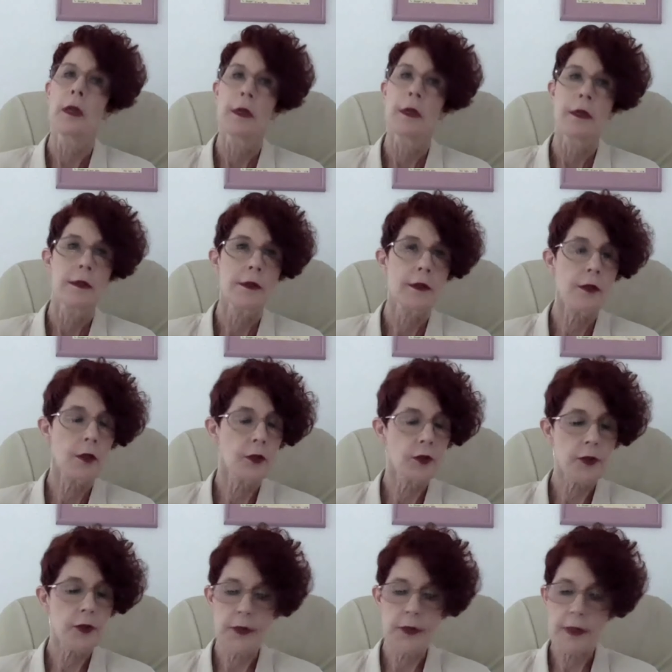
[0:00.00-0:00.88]

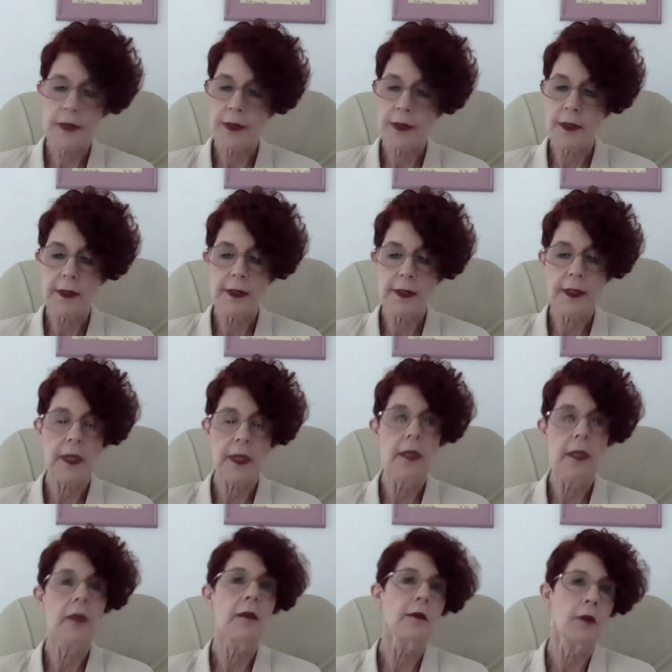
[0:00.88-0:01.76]
social
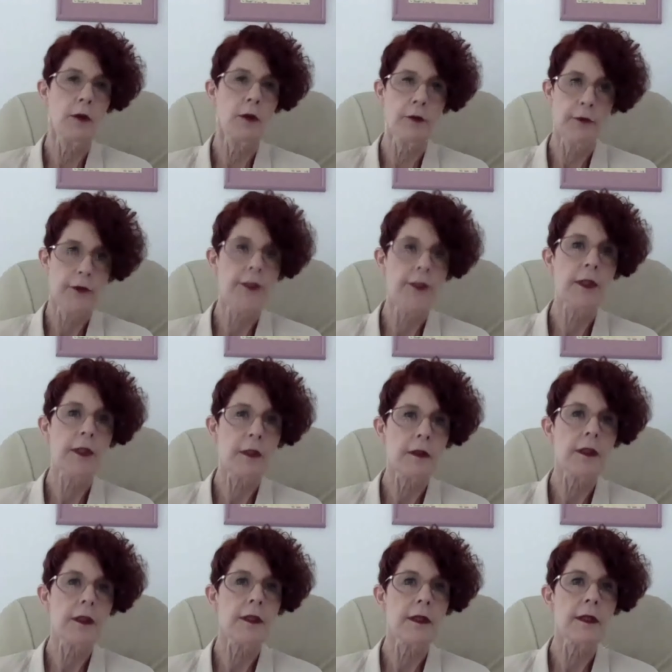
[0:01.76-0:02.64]
distancing or
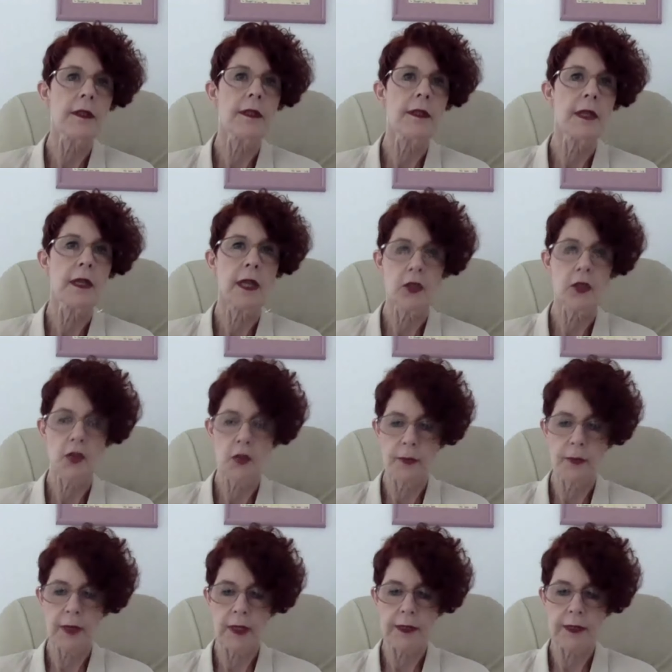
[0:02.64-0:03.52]
physical distancing, as you
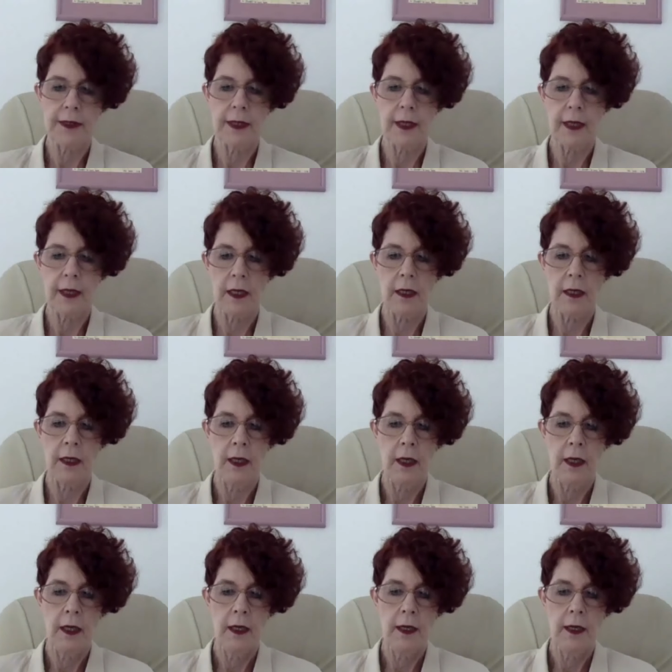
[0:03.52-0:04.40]
might say,
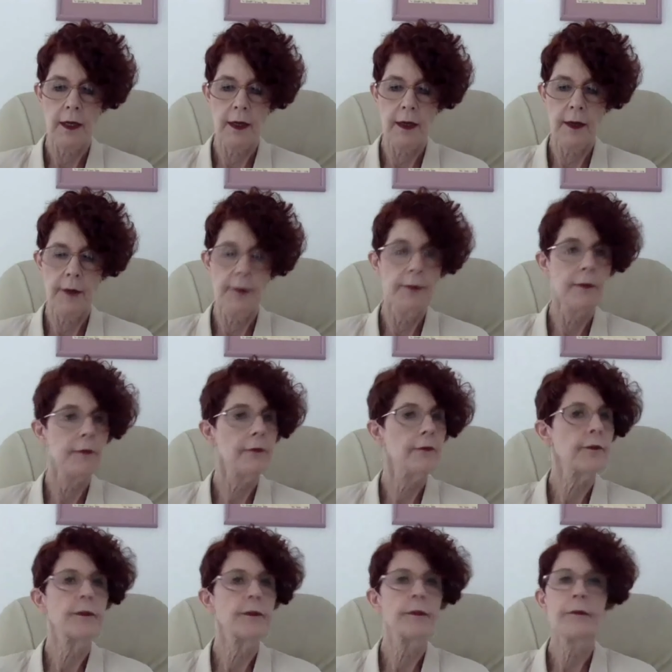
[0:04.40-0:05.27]

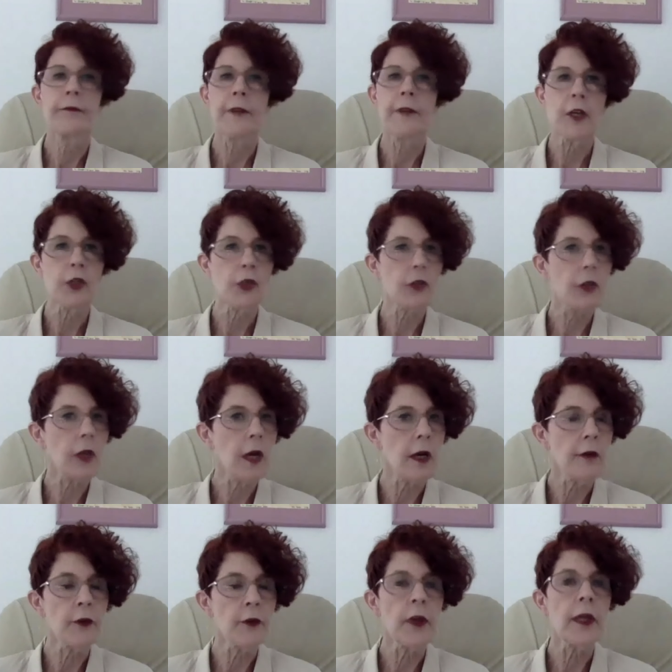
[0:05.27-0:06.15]
facial
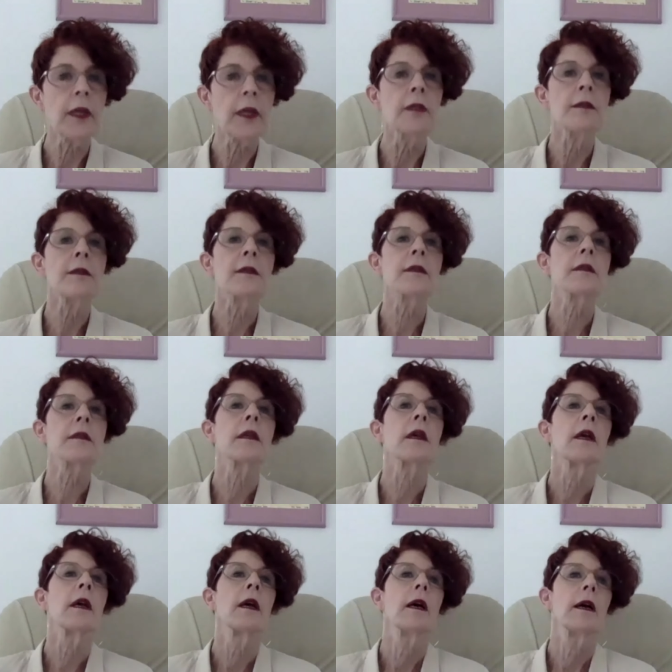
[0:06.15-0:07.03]
coverings,
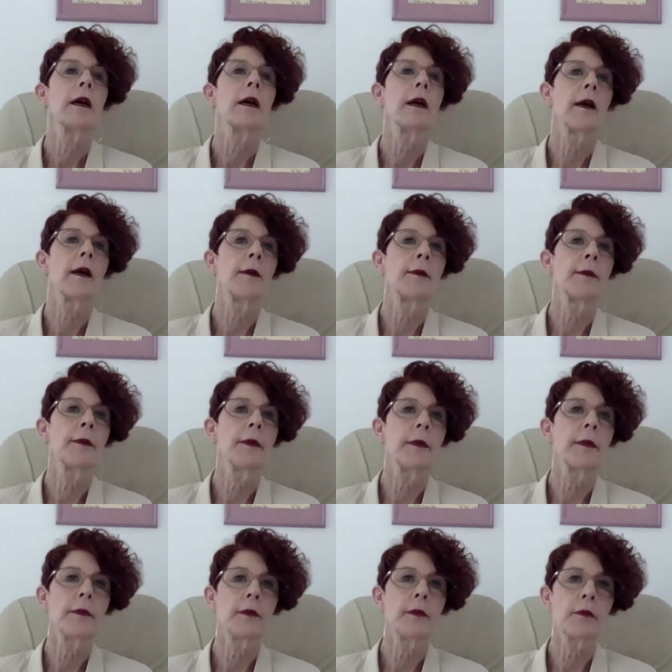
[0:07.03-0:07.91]

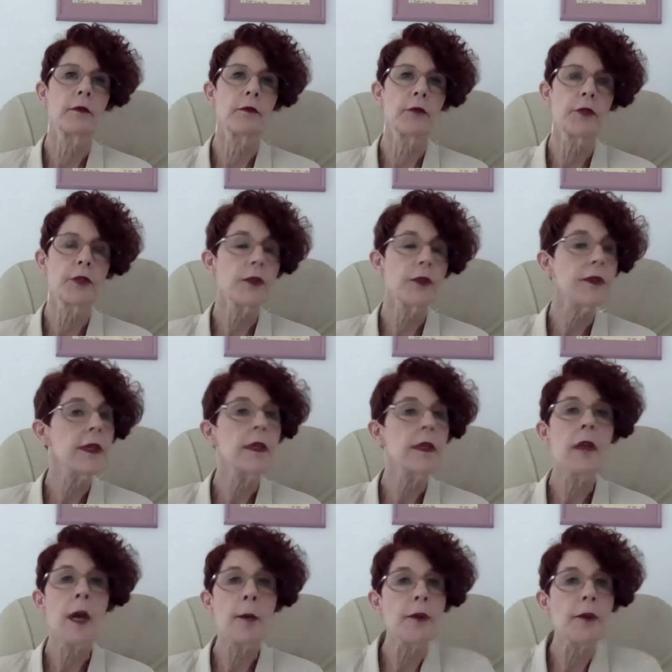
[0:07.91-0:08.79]
reducing
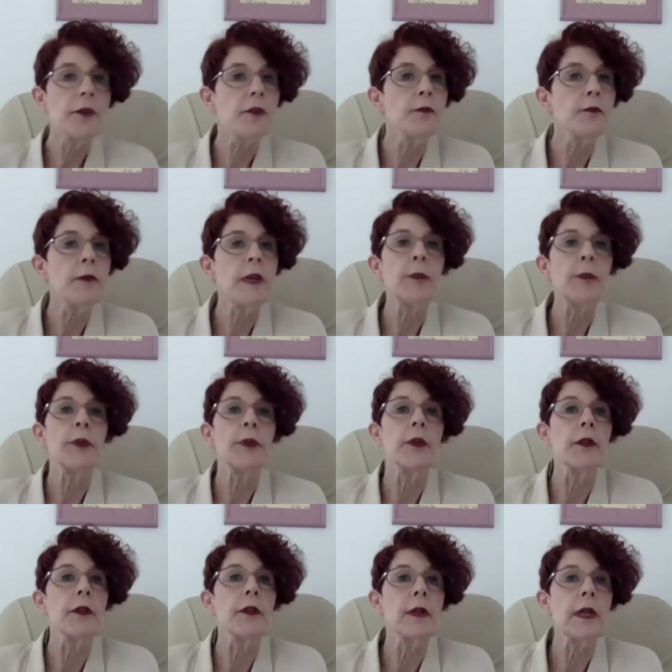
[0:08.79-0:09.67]
numbers of
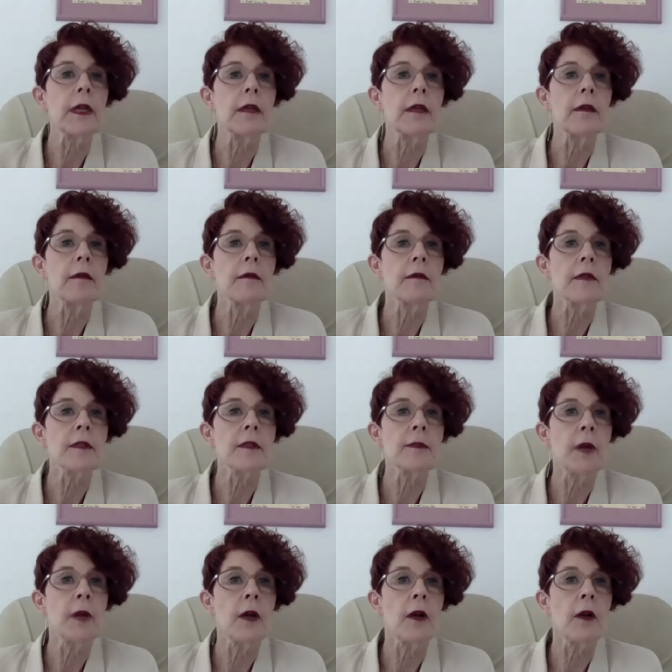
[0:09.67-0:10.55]
people in
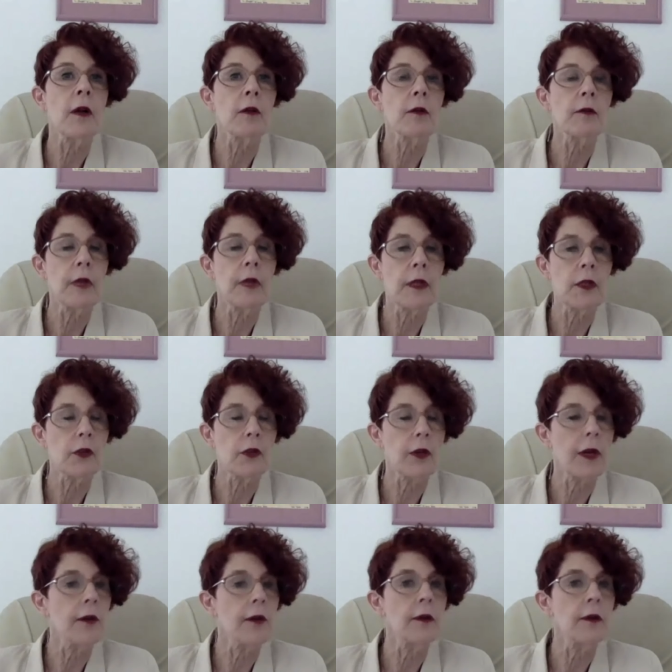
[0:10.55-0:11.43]
small and
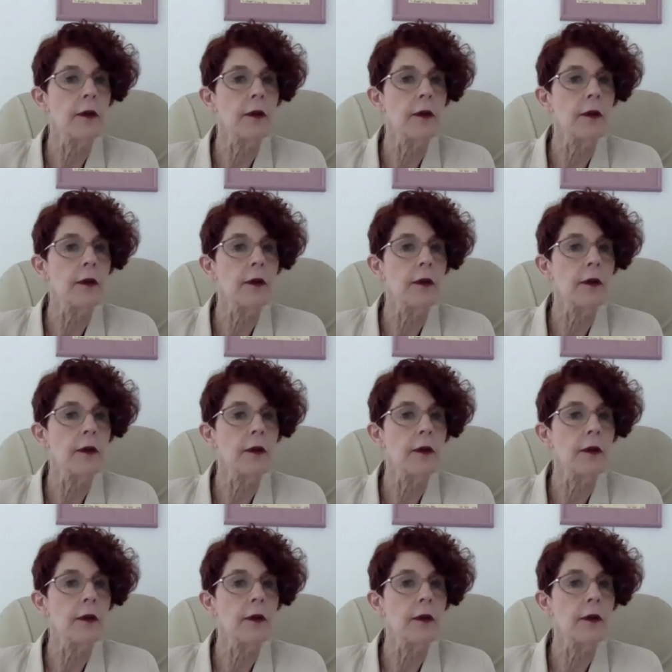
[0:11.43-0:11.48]
crowded